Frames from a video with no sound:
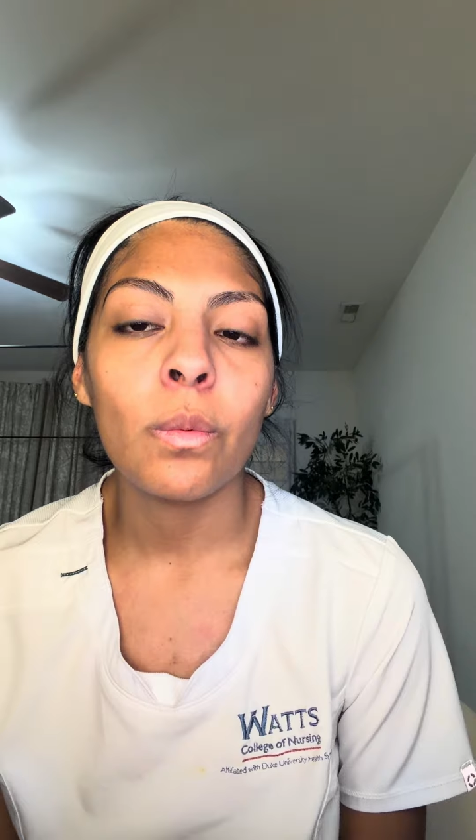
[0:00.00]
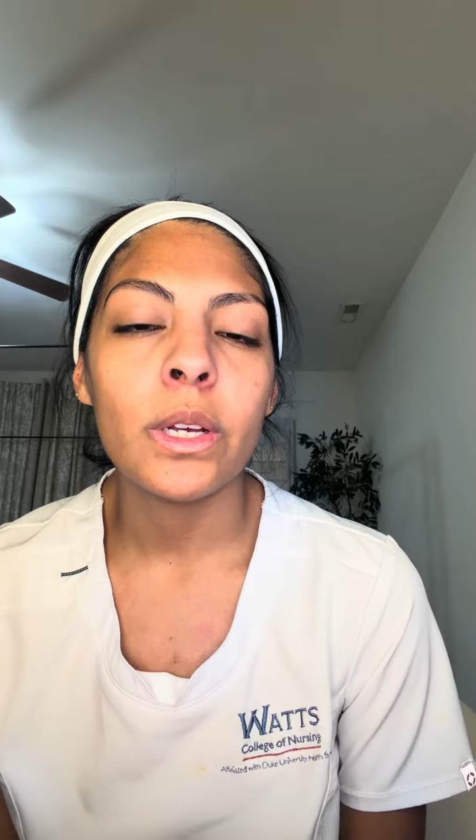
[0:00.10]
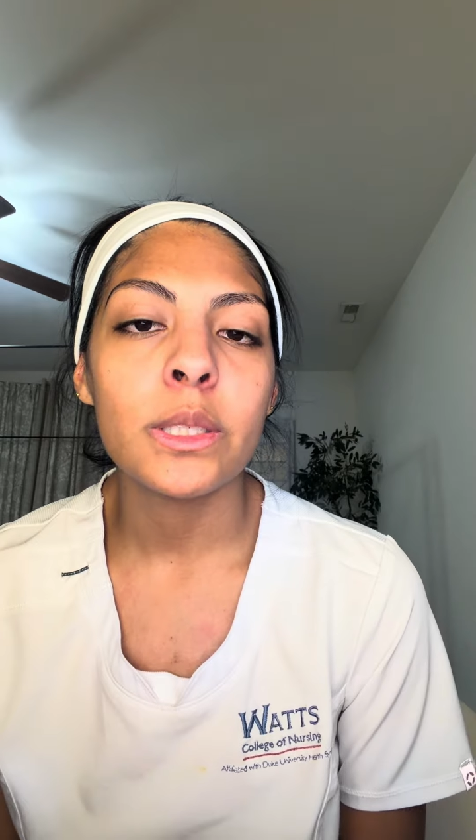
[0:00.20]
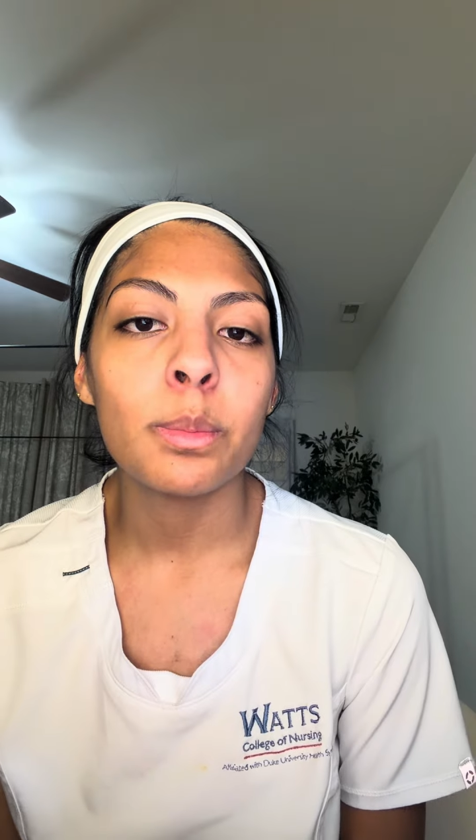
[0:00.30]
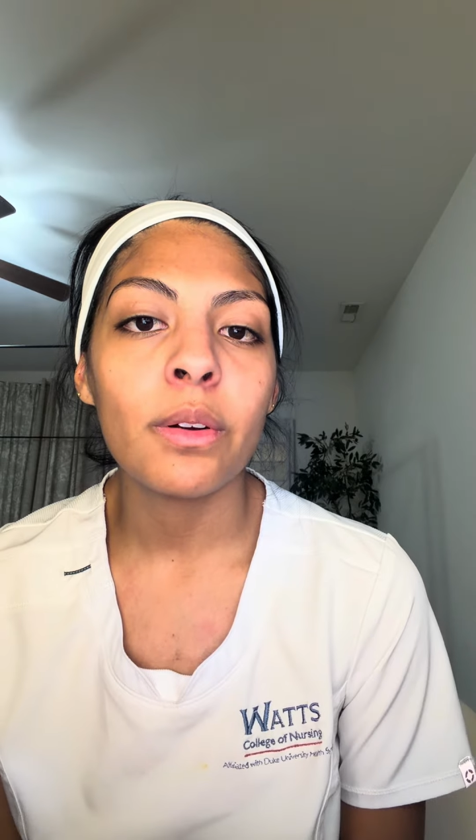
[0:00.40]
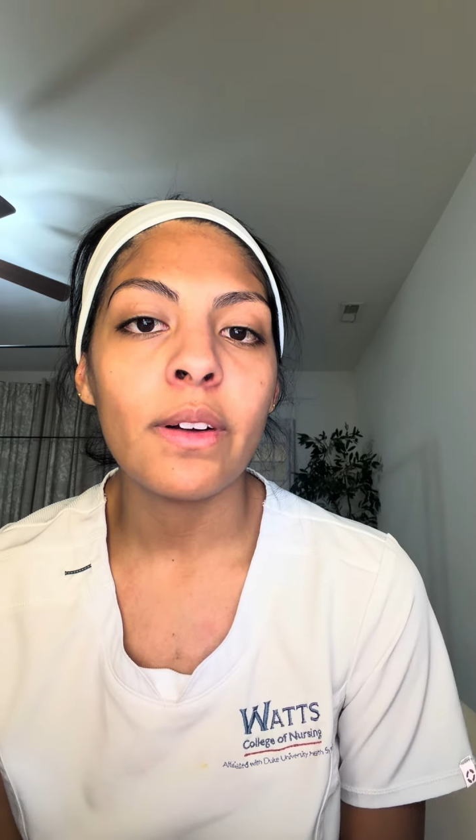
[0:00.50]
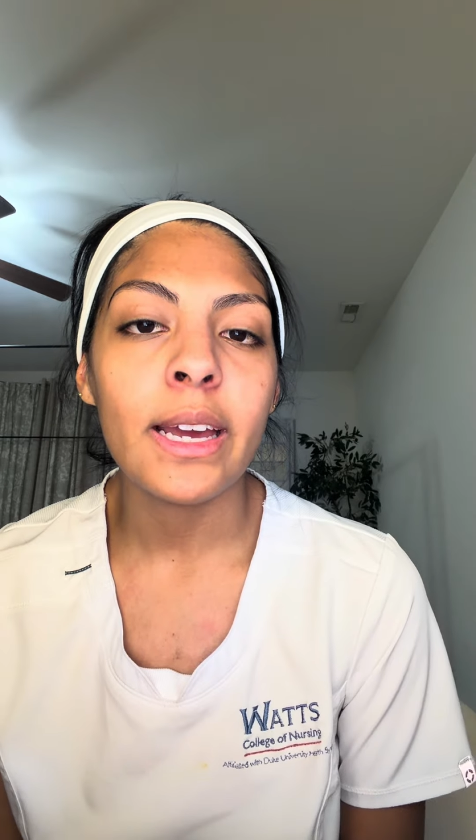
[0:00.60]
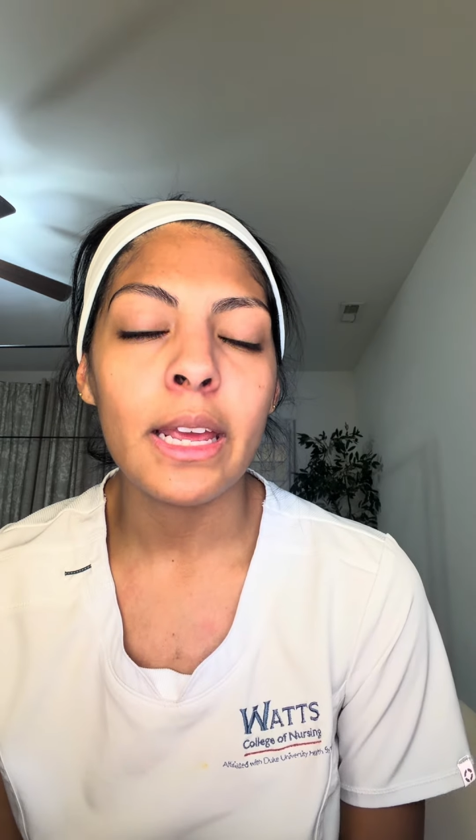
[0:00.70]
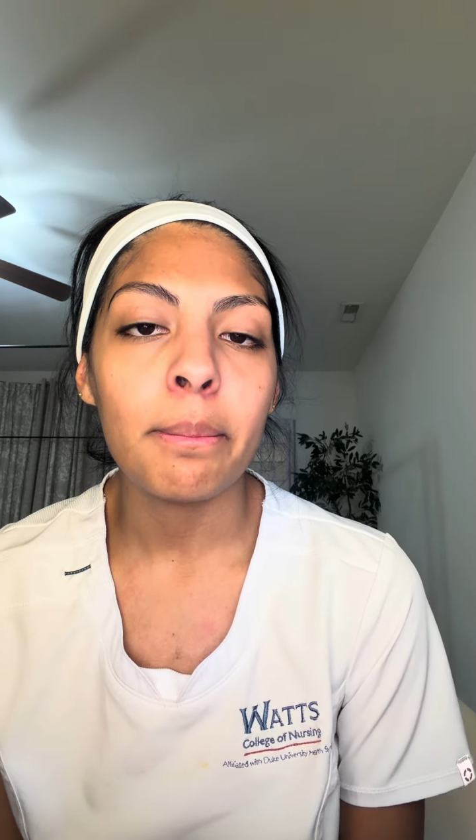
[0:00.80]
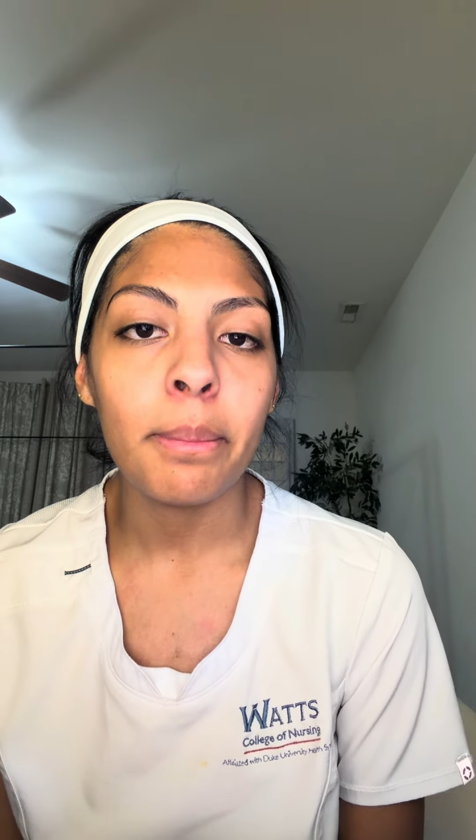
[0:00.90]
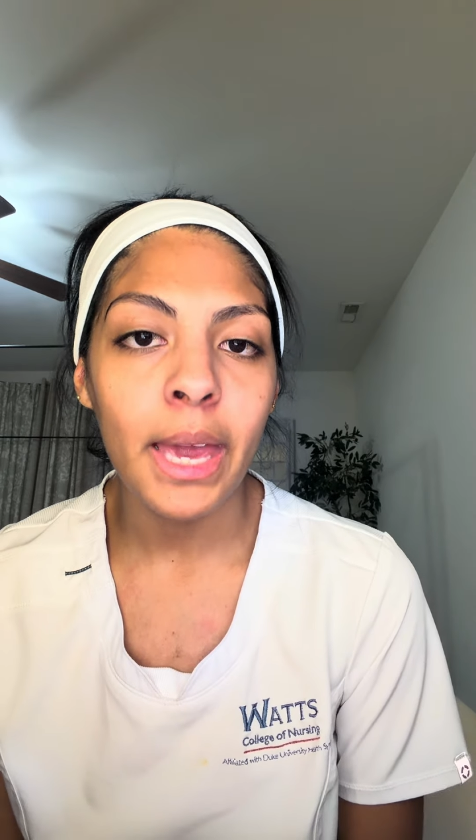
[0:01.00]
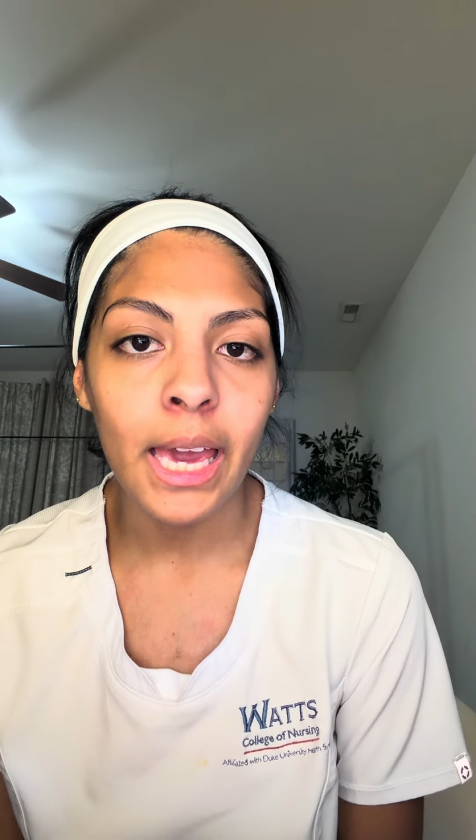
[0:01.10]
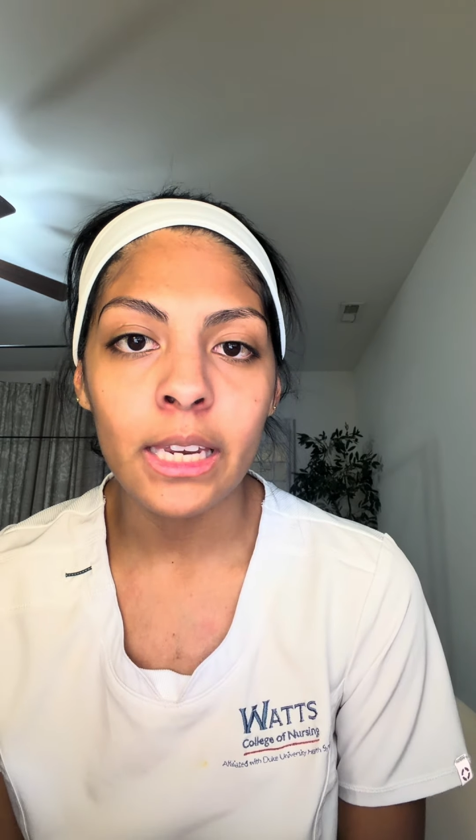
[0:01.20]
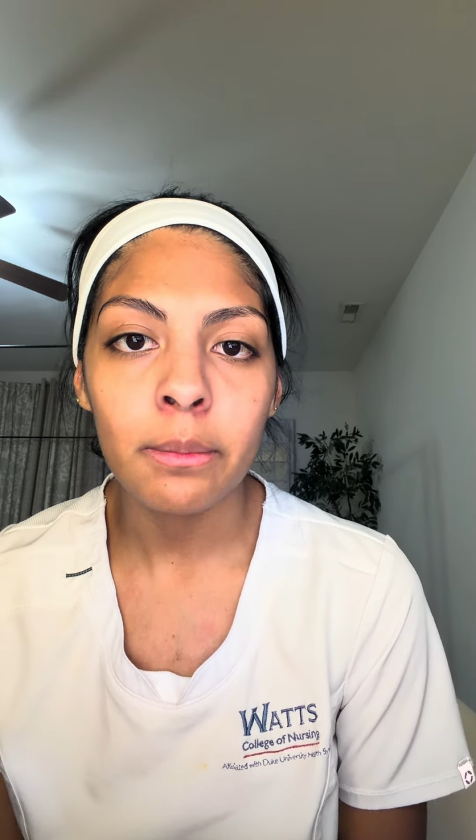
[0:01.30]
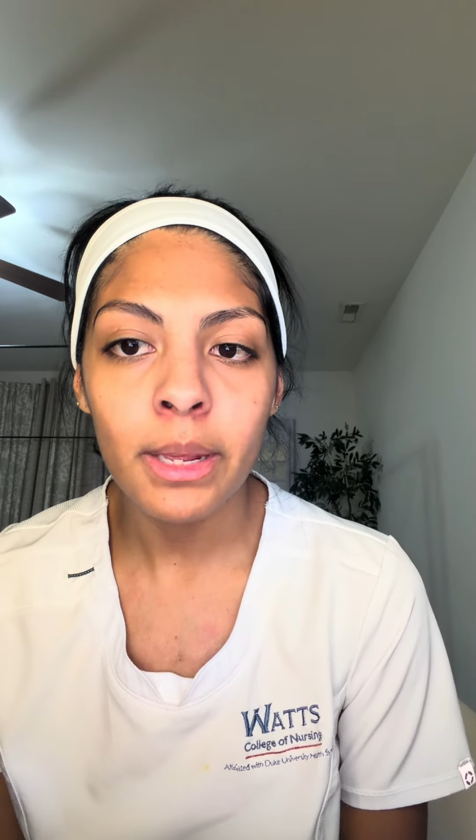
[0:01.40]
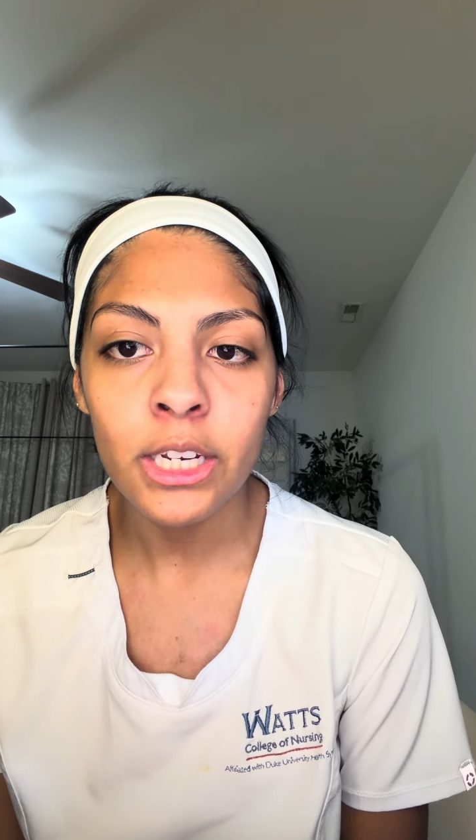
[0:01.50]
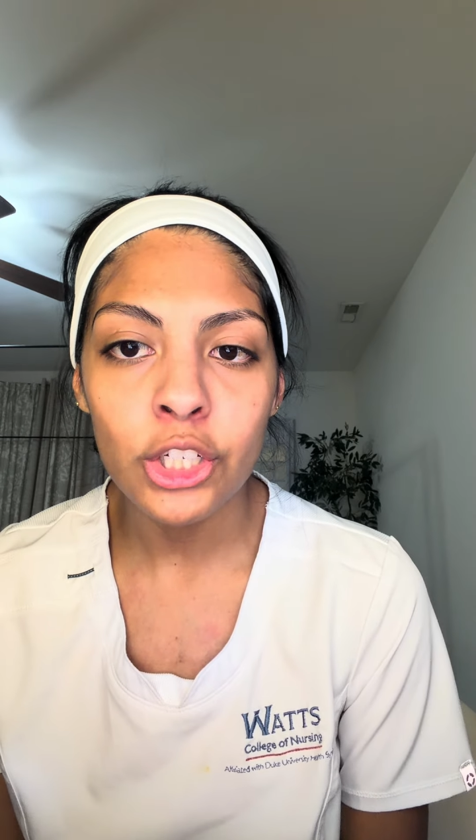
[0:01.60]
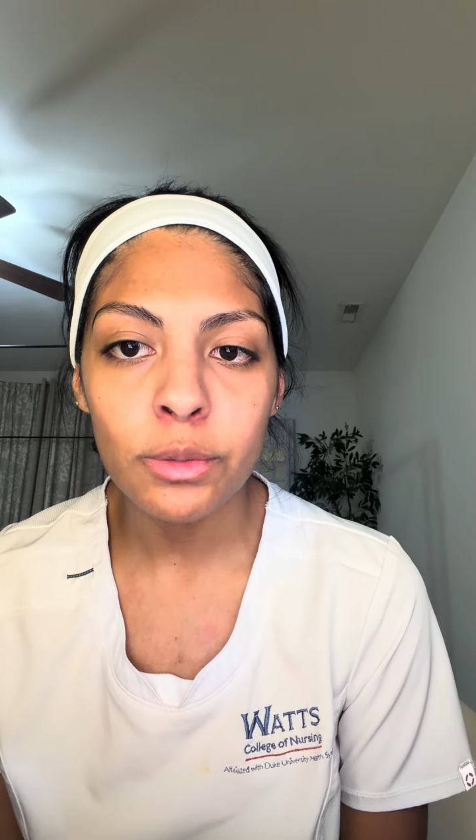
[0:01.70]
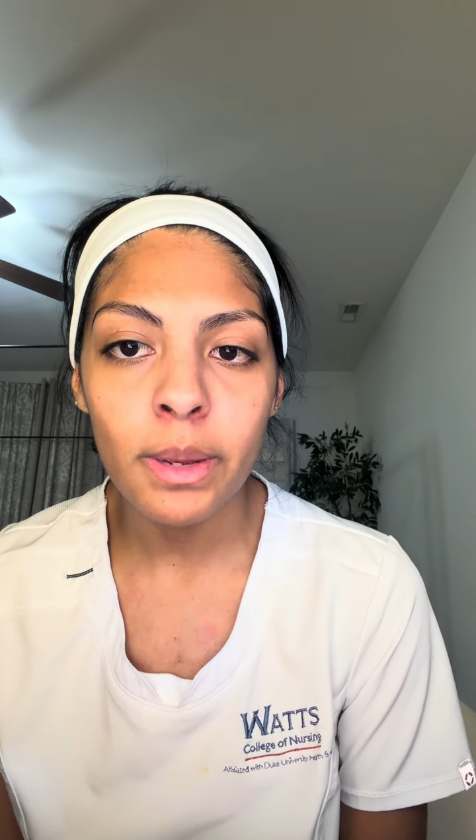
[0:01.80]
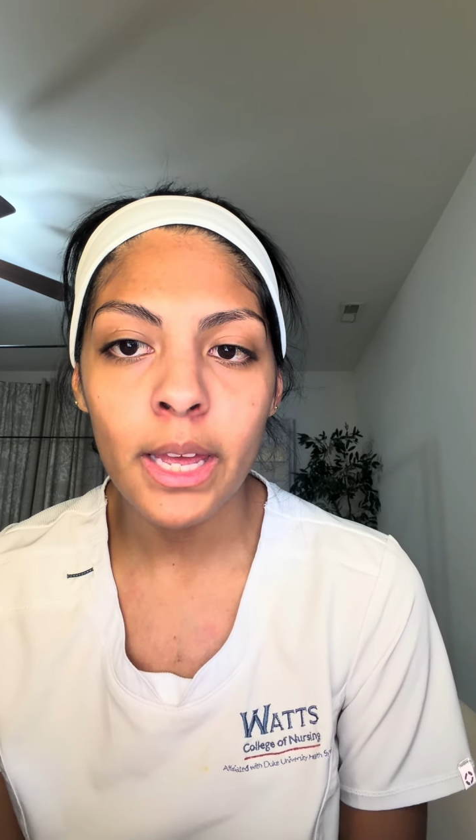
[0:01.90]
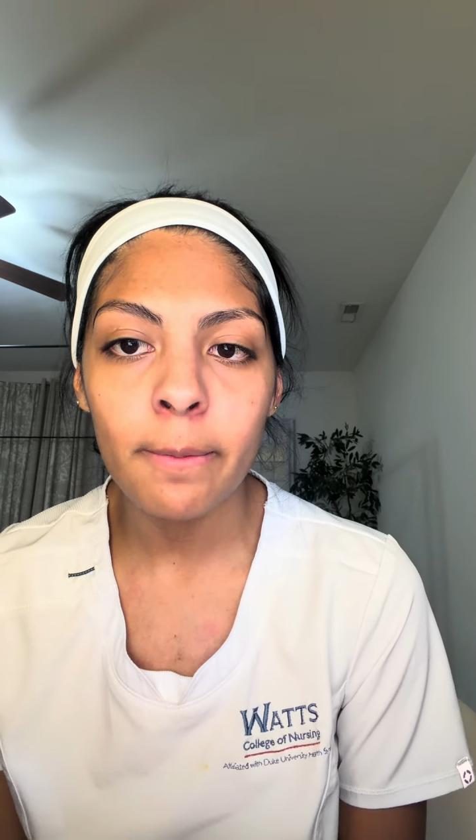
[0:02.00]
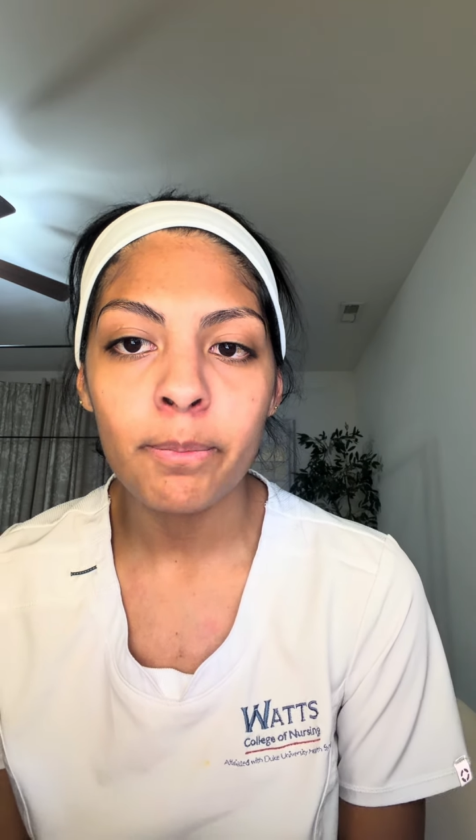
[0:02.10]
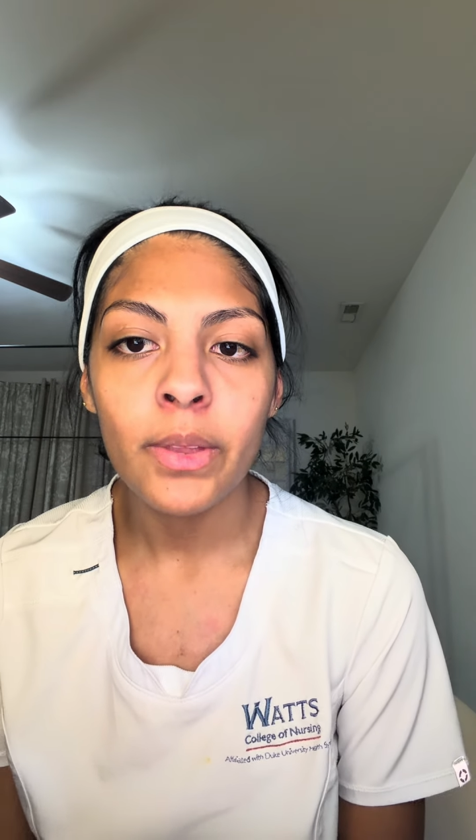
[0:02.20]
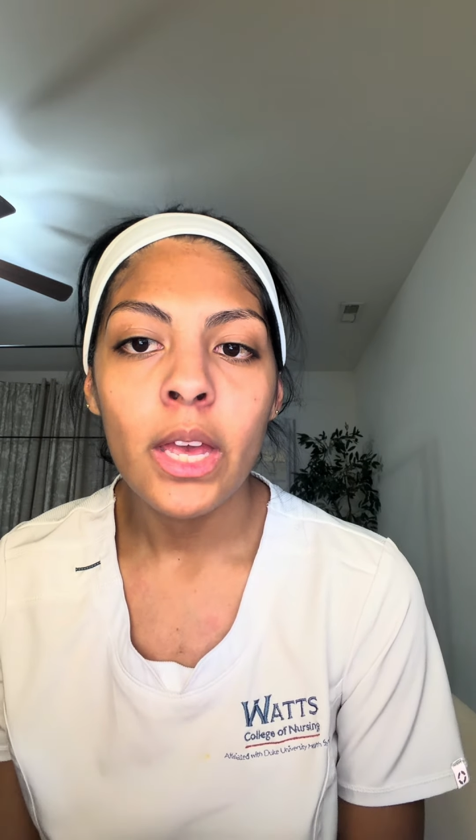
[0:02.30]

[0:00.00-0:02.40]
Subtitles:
was providing pain management.